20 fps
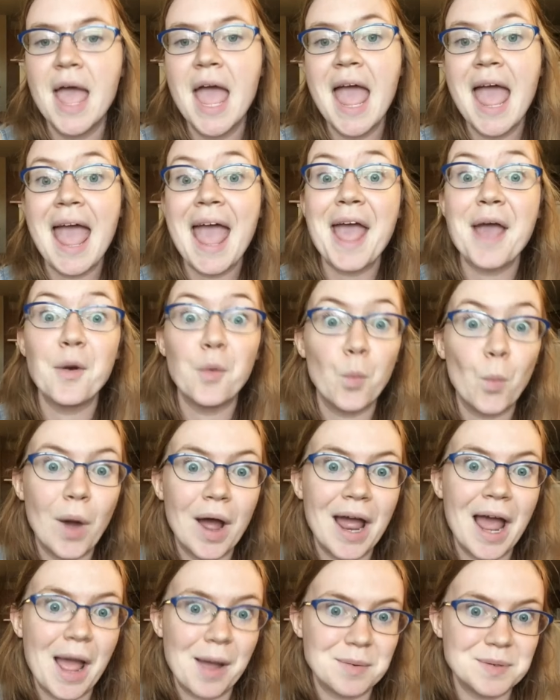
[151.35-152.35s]
and
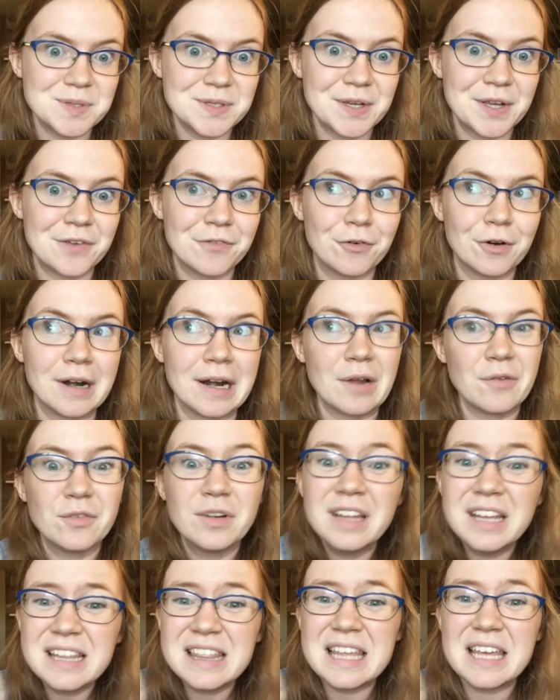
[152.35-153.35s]
what I was looking for. And I
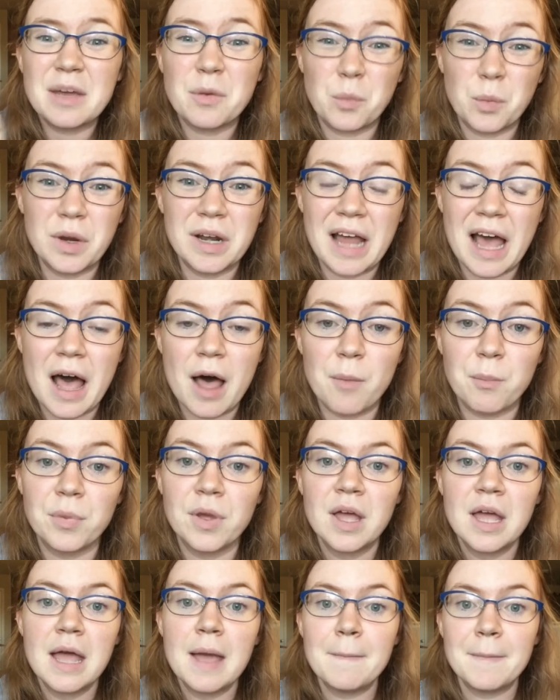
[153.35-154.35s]
really think it would help
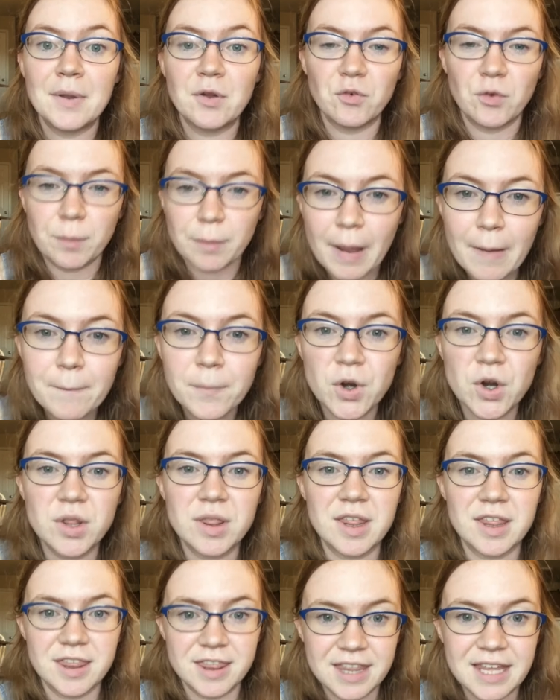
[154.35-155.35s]
me remember
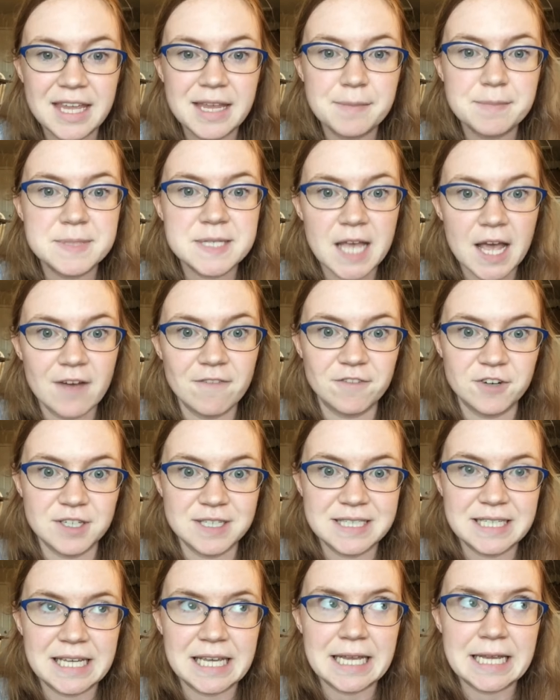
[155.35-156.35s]
the themes of 1
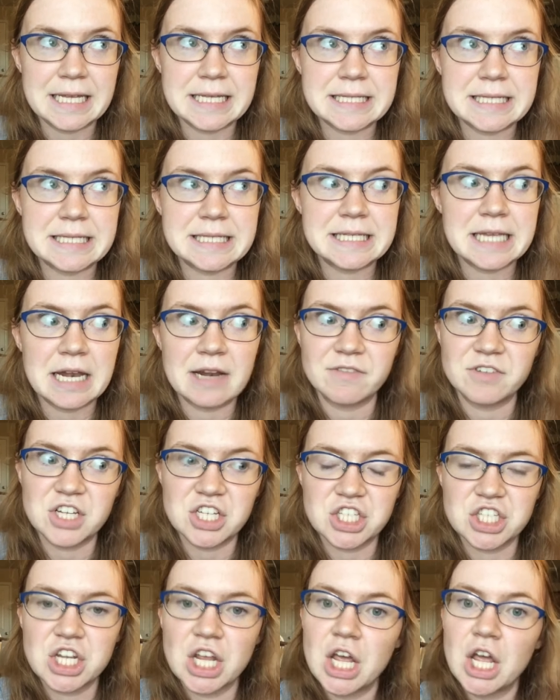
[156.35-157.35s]
Kings instead of
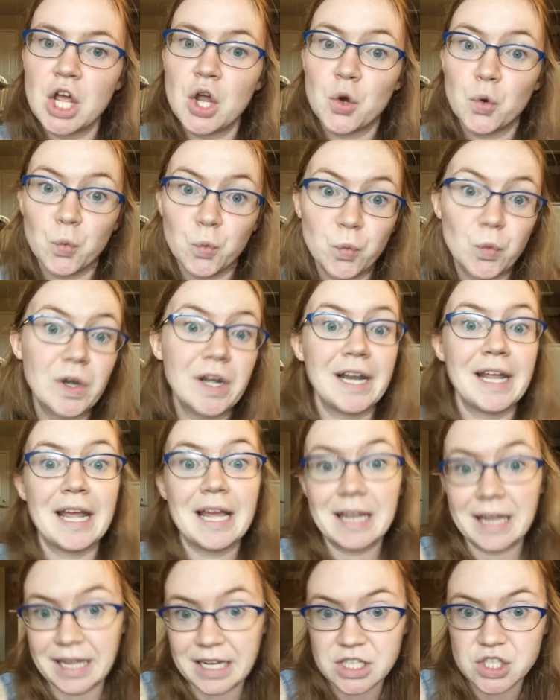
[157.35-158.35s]
just reading
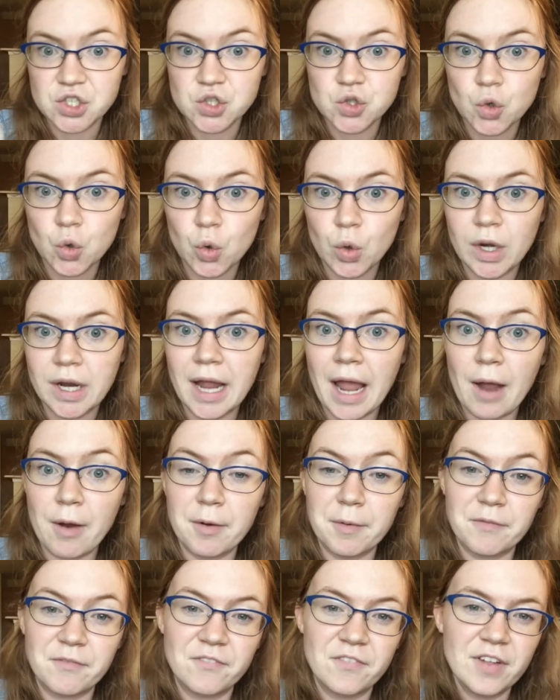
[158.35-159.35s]
it like a story. I
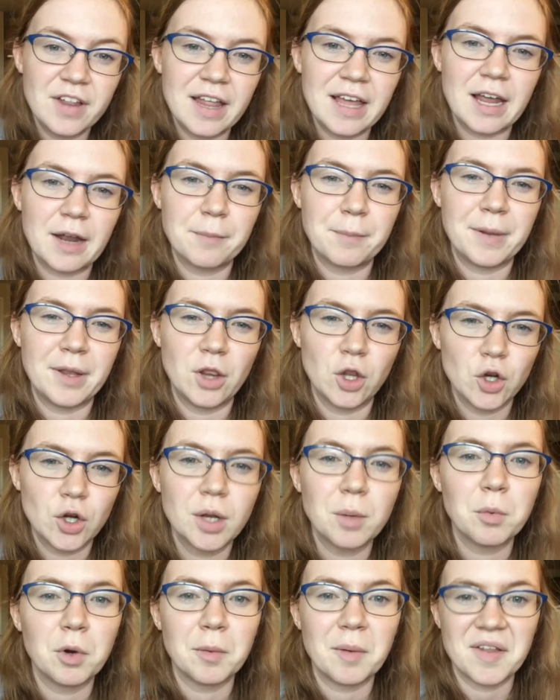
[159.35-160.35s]
would feel like I'd be
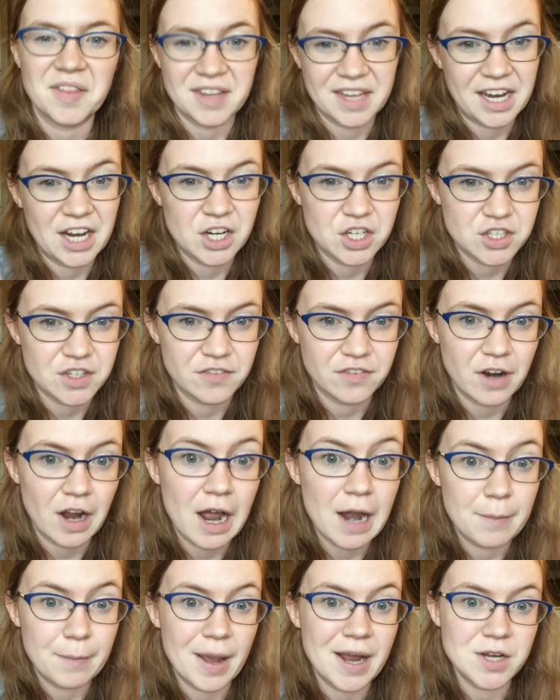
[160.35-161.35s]
learning more about the character of
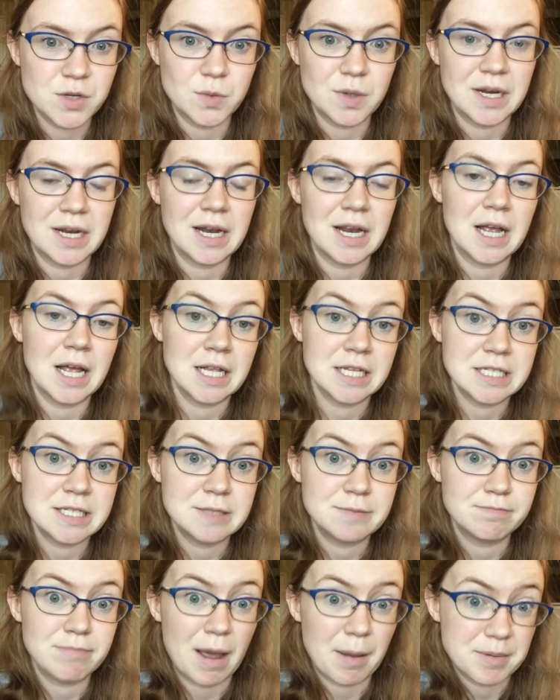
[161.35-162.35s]
God by doing a
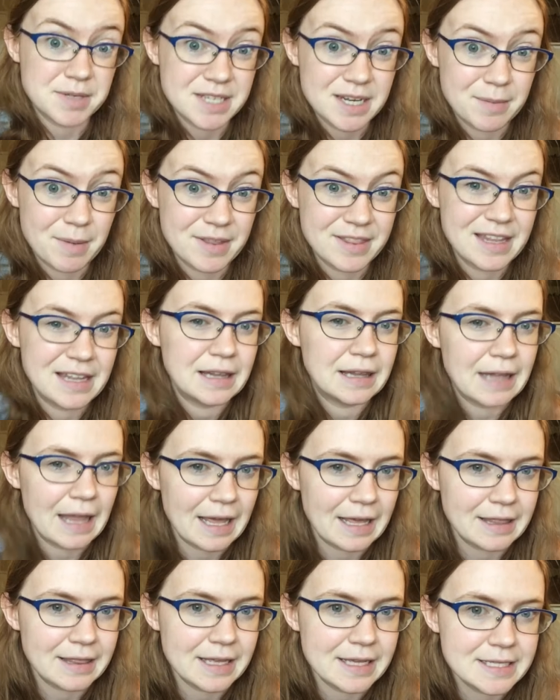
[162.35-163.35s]
Bible study method
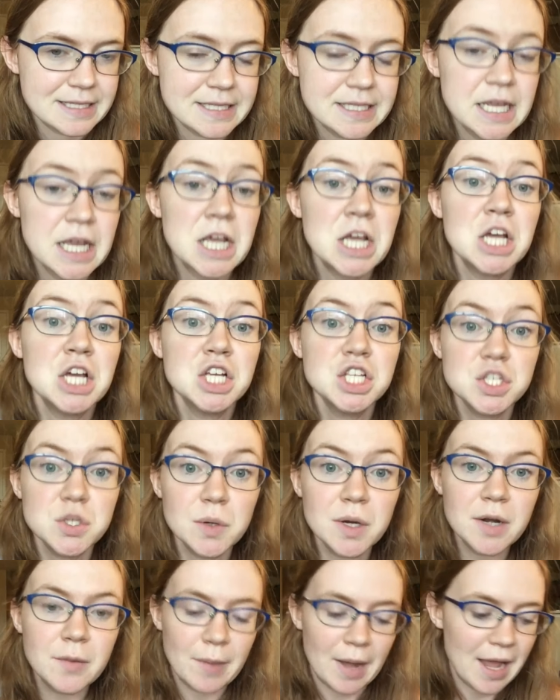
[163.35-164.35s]
like this. So
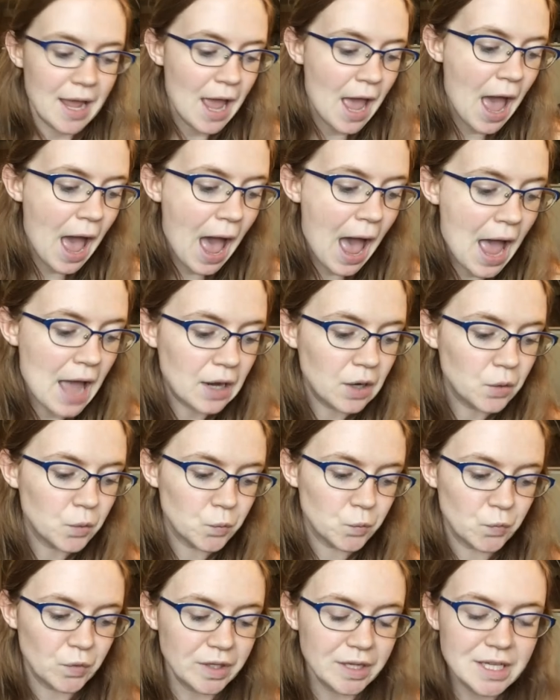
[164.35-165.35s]
anyway, I
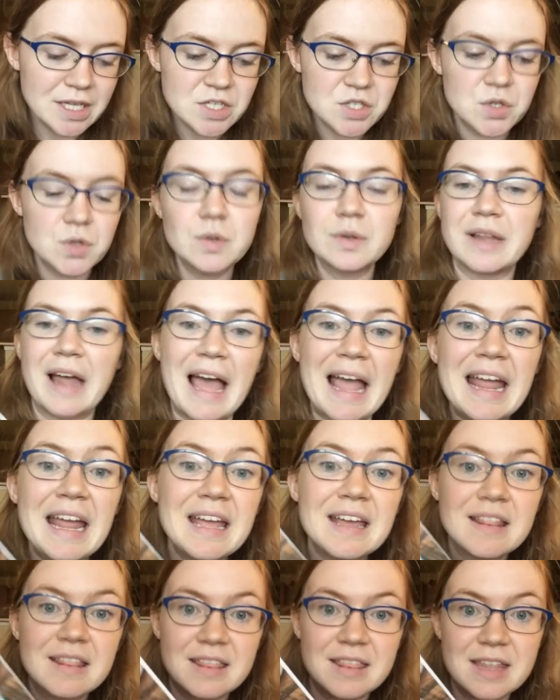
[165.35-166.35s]
really do like
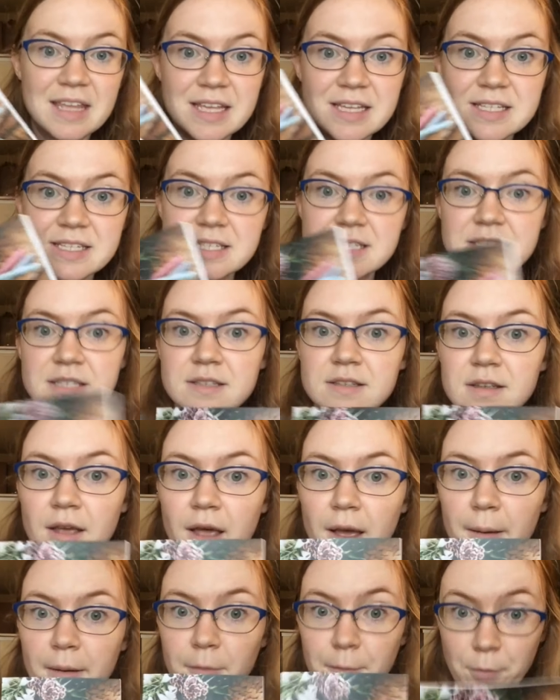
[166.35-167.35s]
this
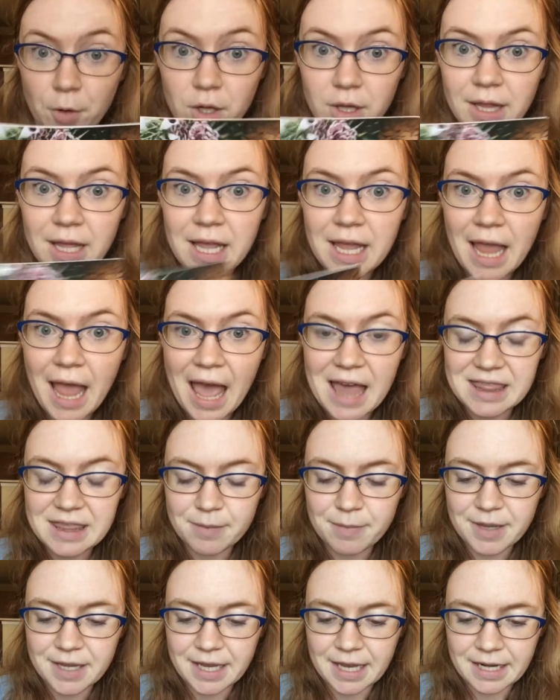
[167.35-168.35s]
booklet. At the
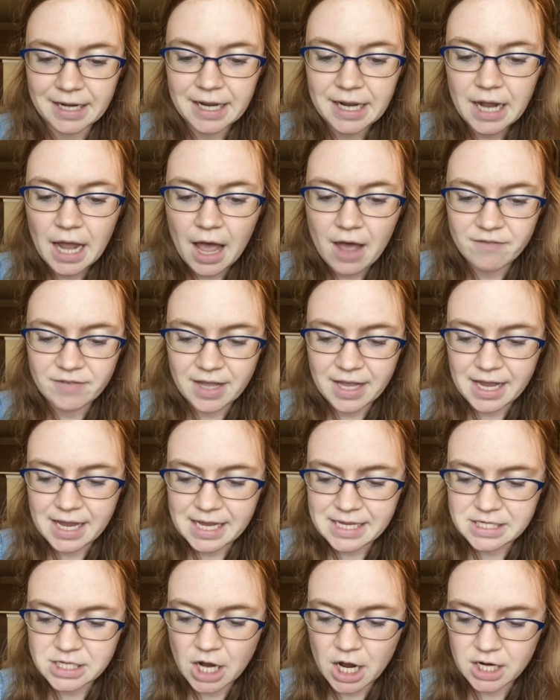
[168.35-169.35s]
beginning of it,
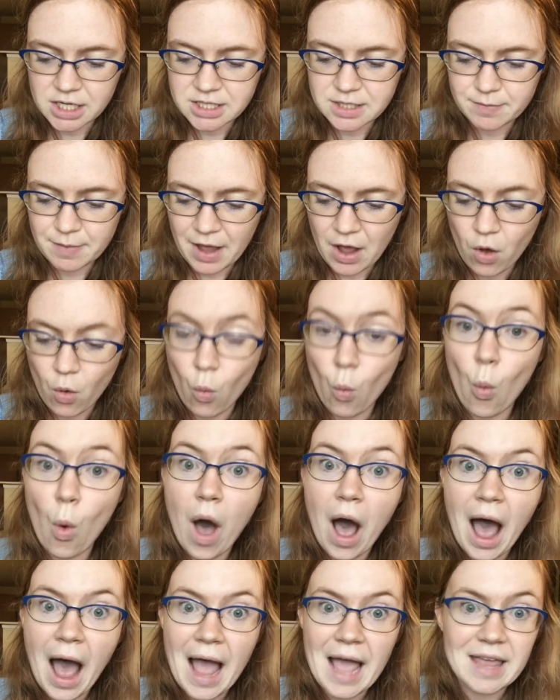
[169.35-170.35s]
it talks about
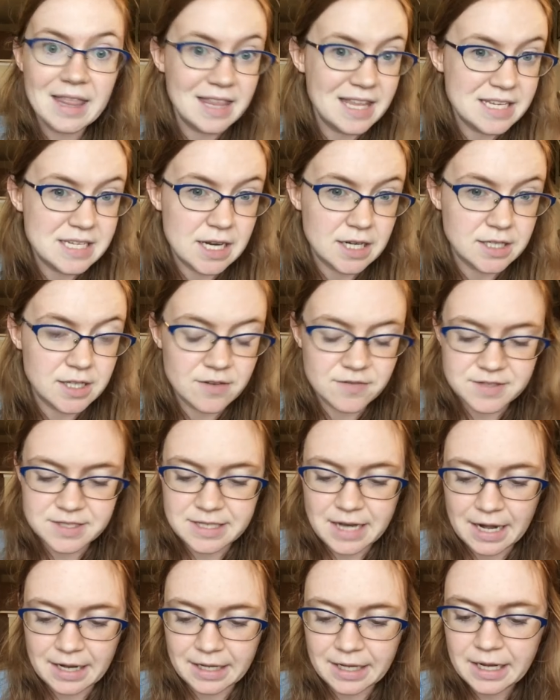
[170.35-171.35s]
why the inductive
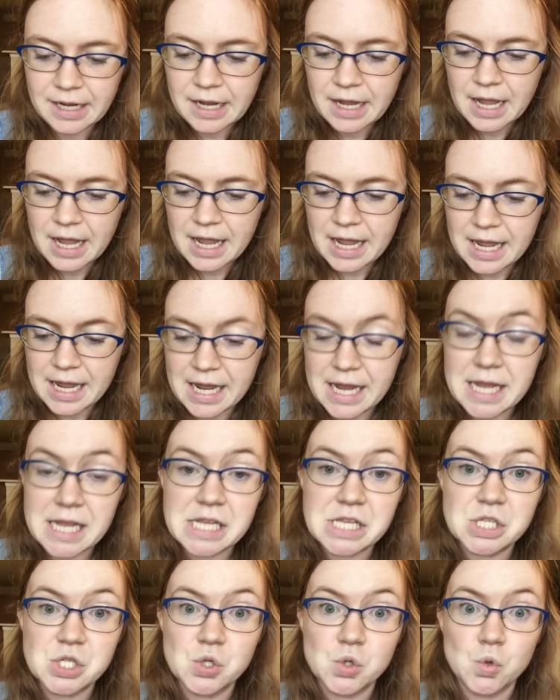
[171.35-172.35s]
study
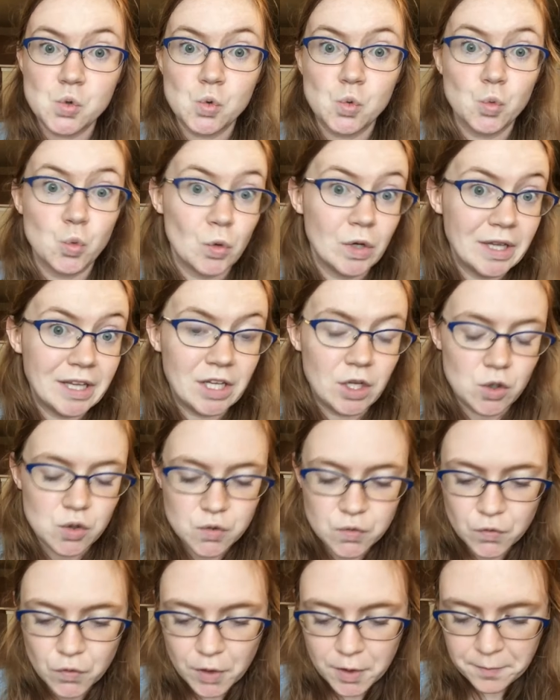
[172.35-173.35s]
is really
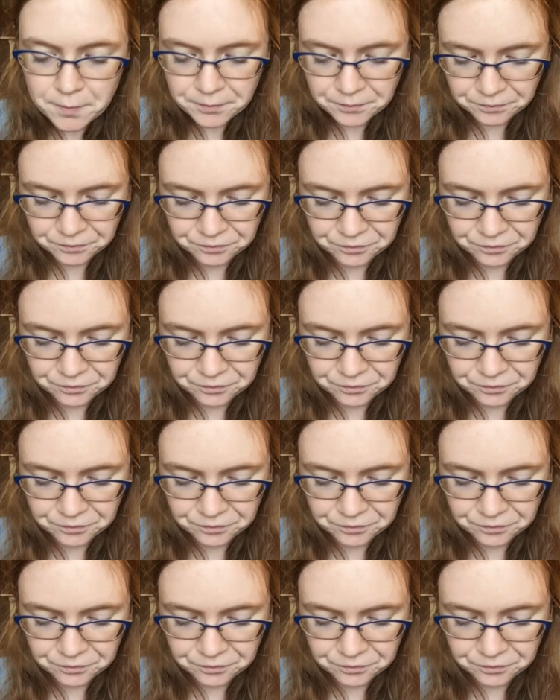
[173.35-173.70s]
useful.